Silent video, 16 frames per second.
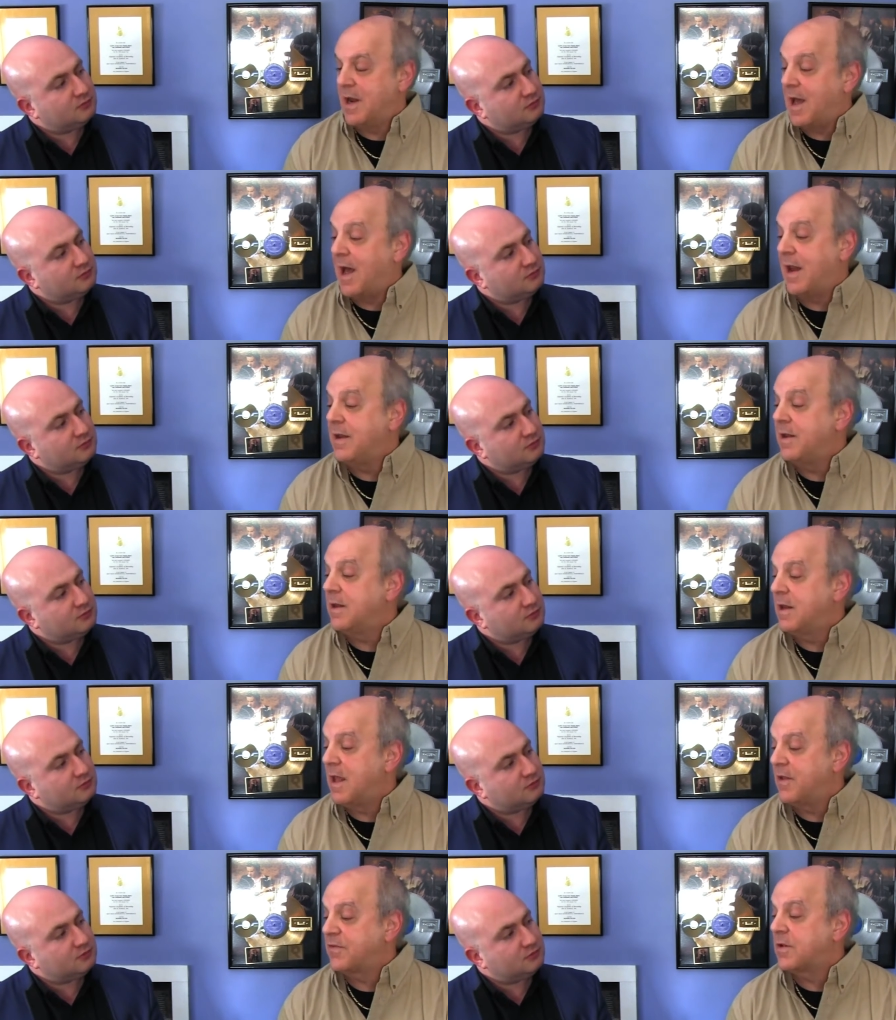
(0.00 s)
Speaker 1: not
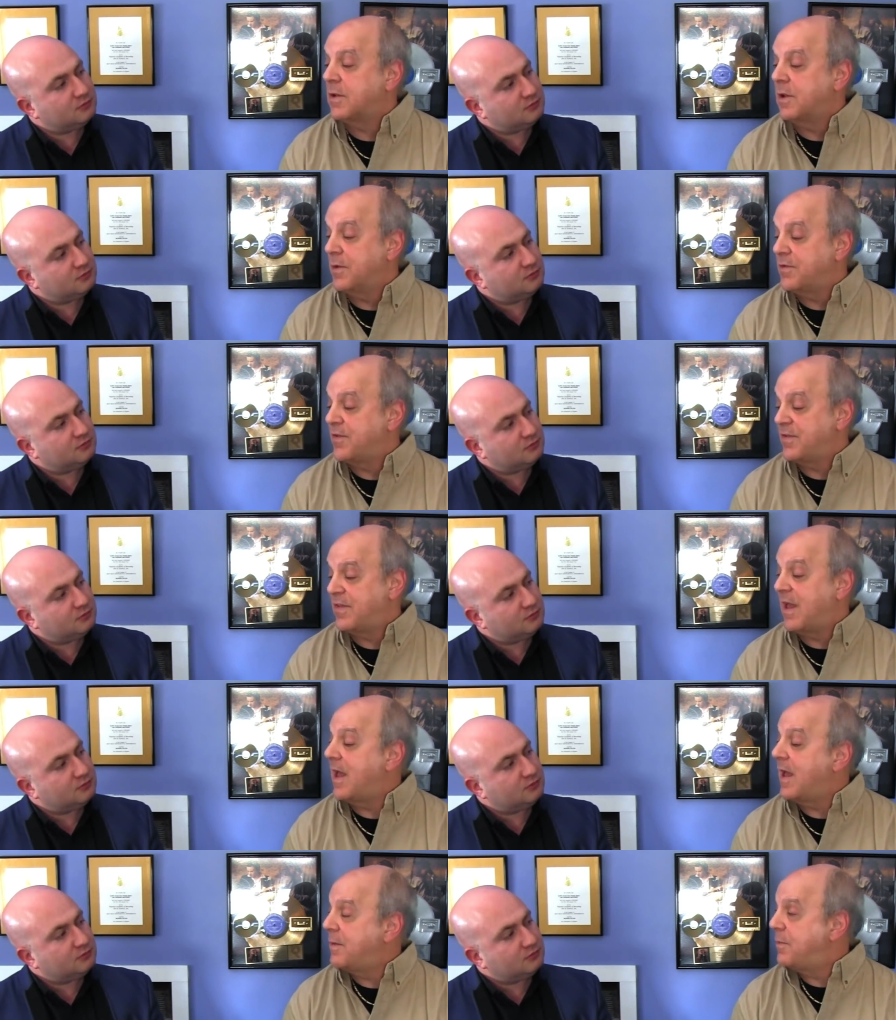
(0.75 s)
as close
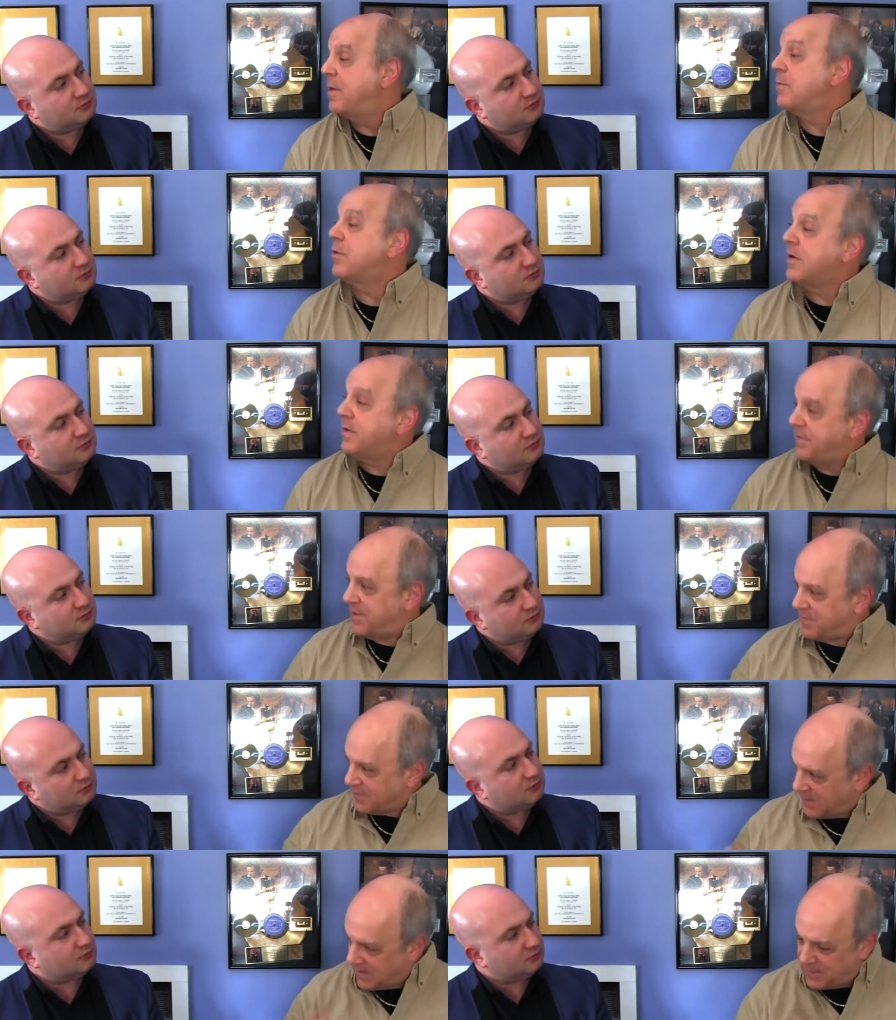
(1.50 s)
as they had been
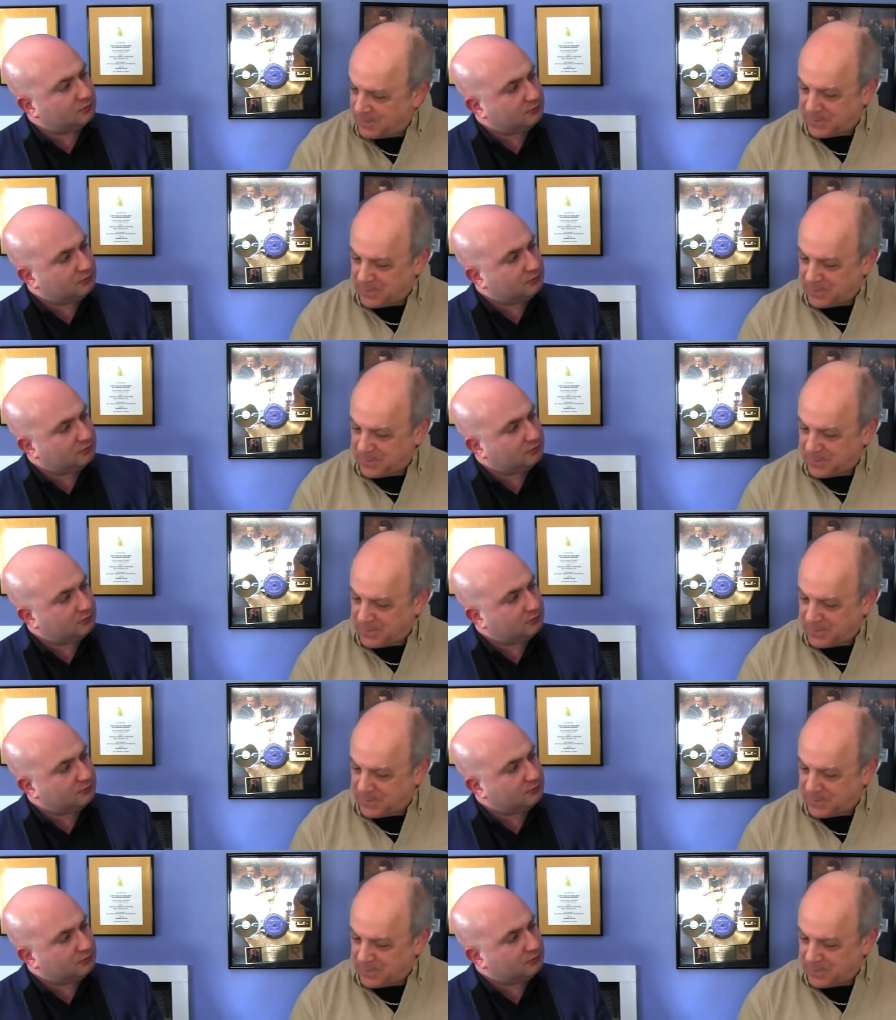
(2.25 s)
previously,